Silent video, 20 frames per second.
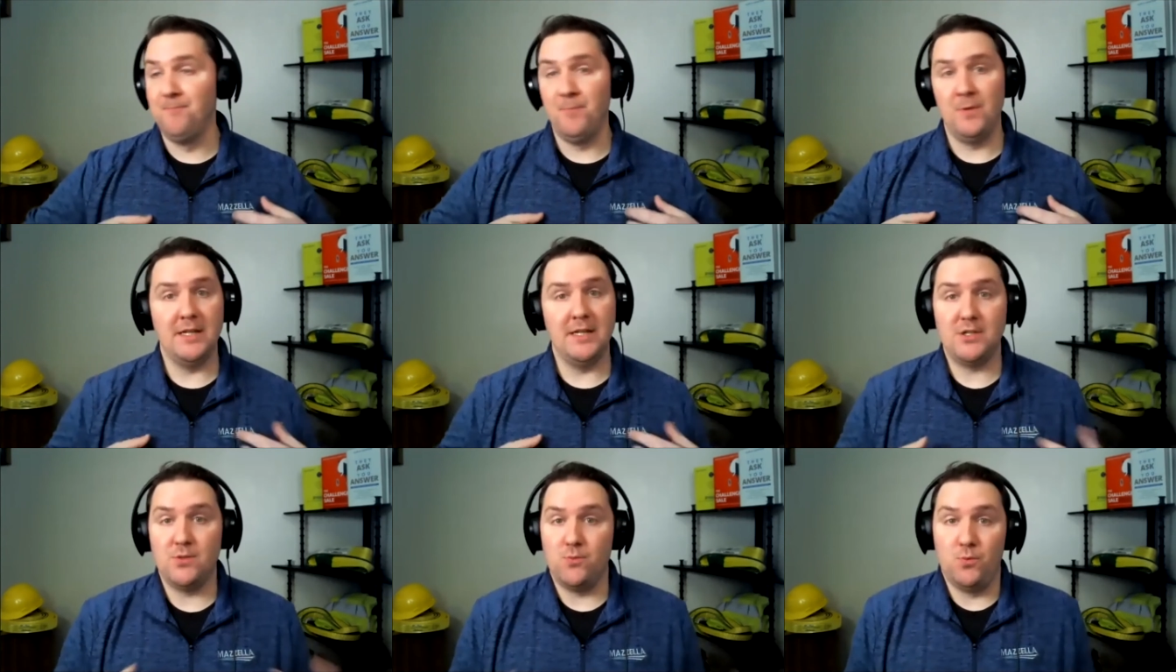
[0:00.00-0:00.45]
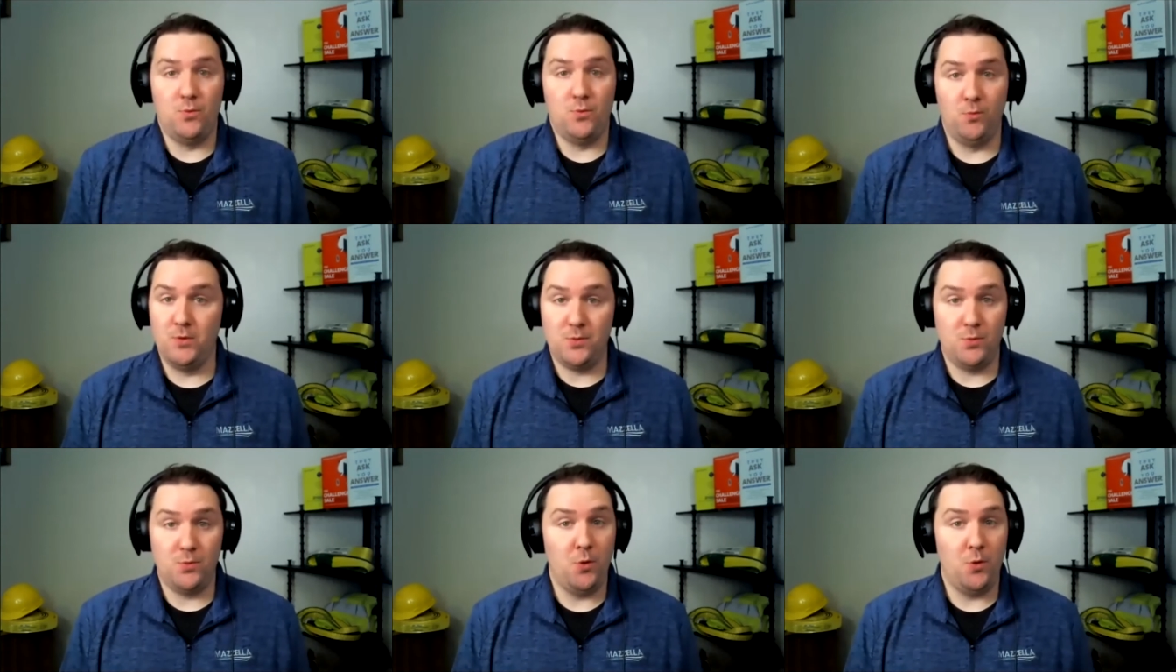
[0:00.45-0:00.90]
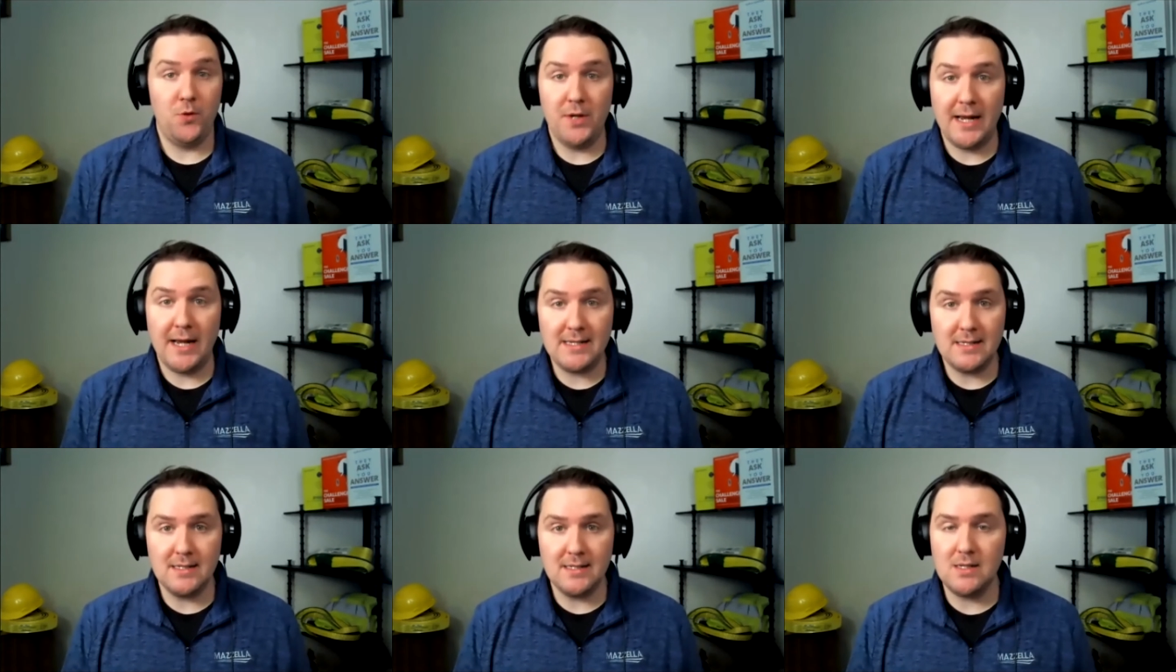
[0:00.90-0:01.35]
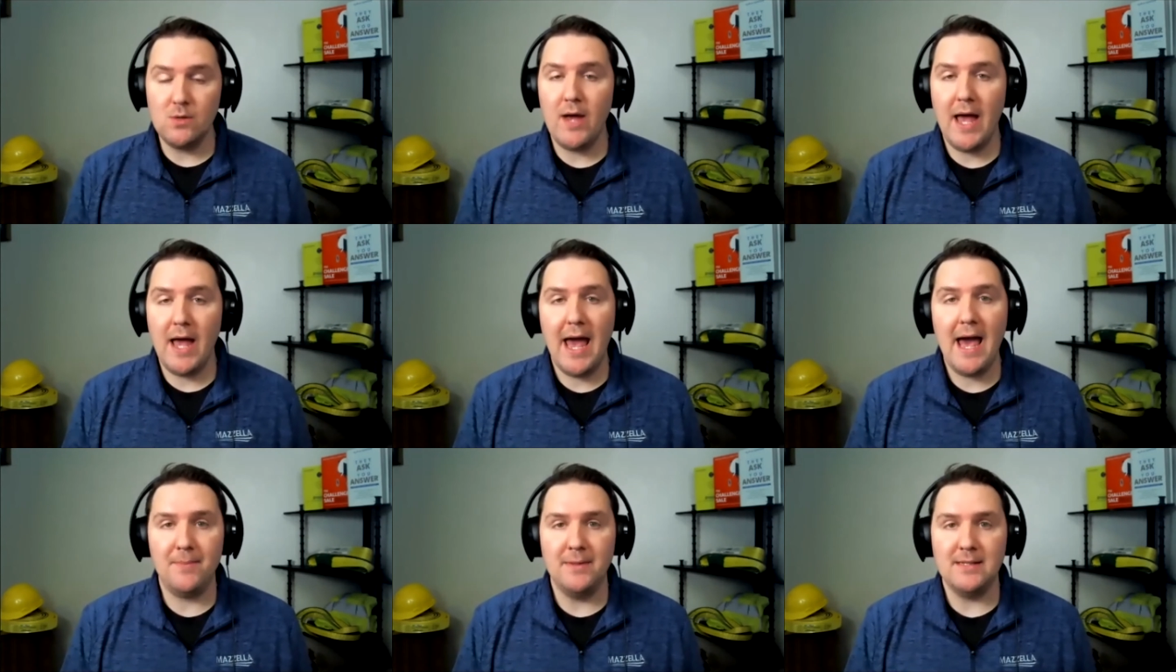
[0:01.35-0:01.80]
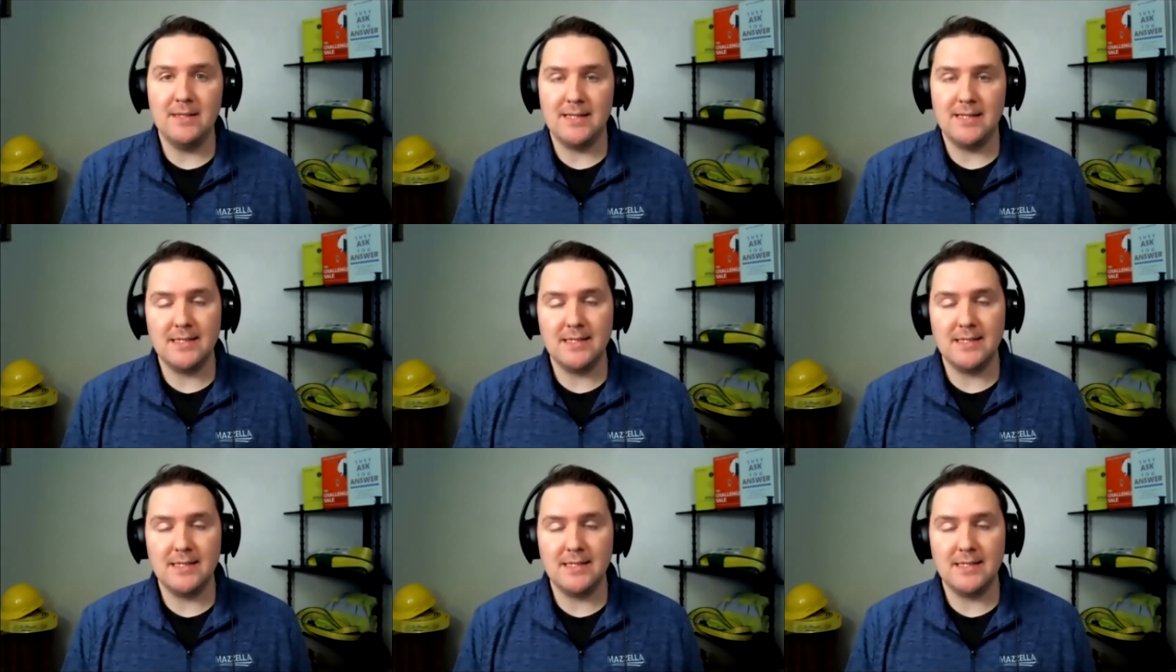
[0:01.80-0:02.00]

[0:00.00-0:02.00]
Let's, let's roll the dice and see what happens.